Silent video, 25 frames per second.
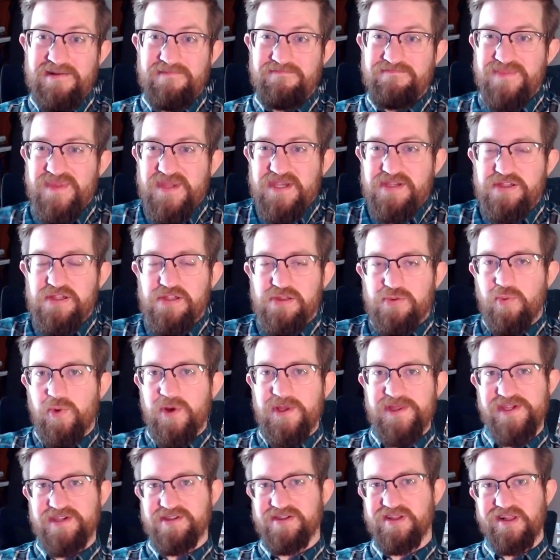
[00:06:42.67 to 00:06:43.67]
this is what
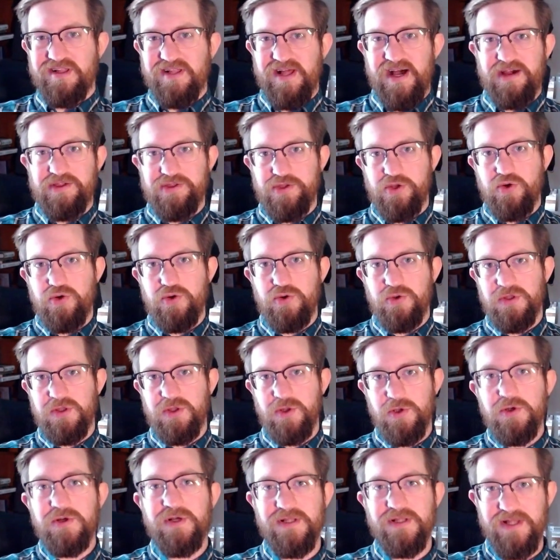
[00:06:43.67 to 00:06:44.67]
this class could
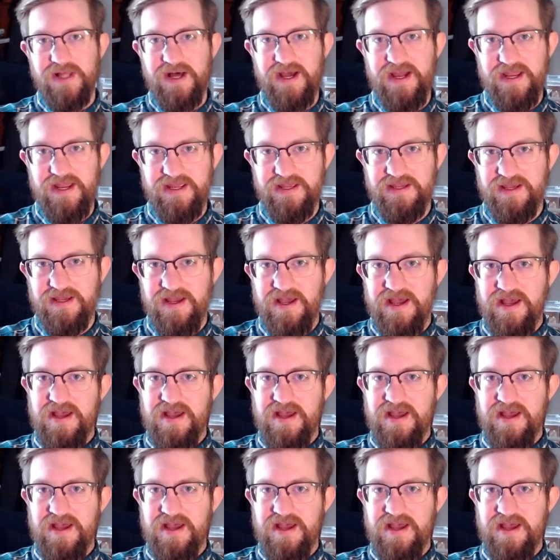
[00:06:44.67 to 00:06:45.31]
look like,